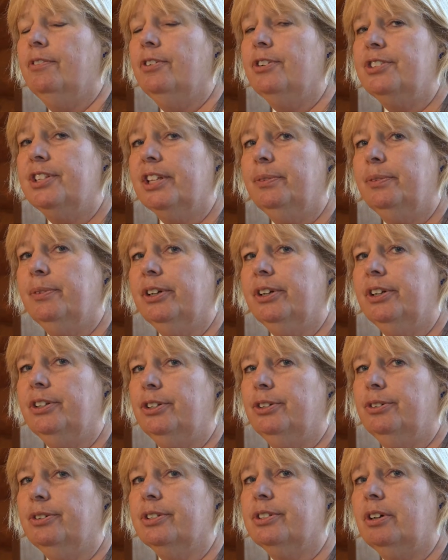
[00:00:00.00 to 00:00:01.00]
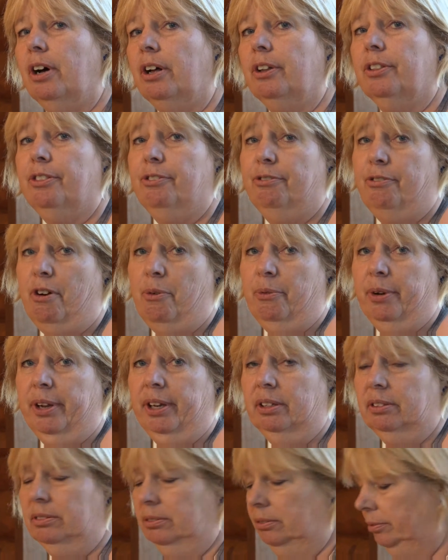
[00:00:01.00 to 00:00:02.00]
first thing that we're going to do is called throwing.